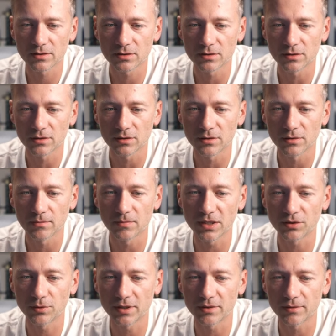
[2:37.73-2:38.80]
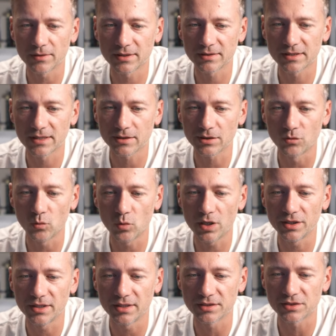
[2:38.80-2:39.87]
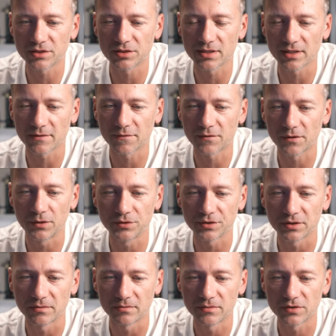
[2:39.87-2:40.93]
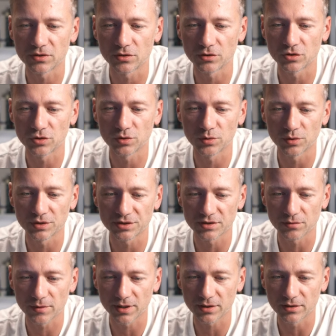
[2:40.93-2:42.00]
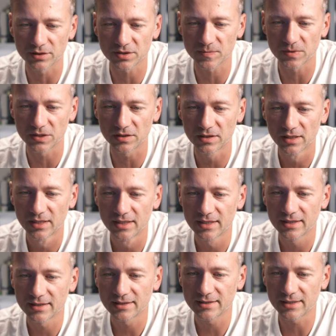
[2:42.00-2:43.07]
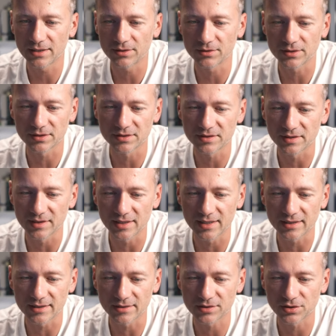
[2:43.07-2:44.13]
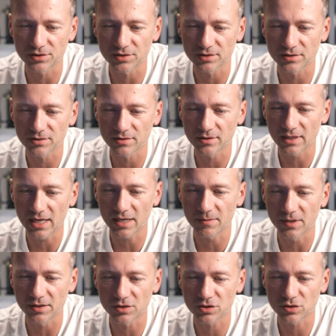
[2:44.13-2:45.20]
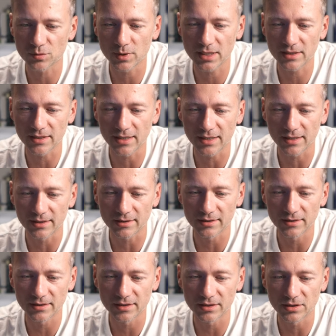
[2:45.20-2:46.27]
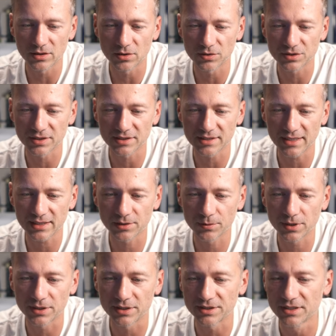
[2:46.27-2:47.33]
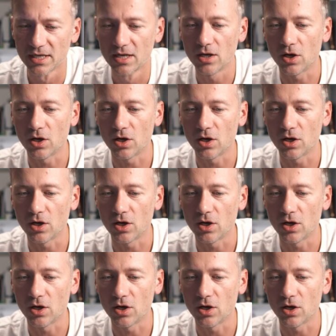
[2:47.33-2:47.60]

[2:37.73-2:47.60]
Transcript: So, by the way, when I click on one, it's just like frozen. So two is the regular speed. Now you can see again, it's just aiming straight at it. It knows exactly where it is.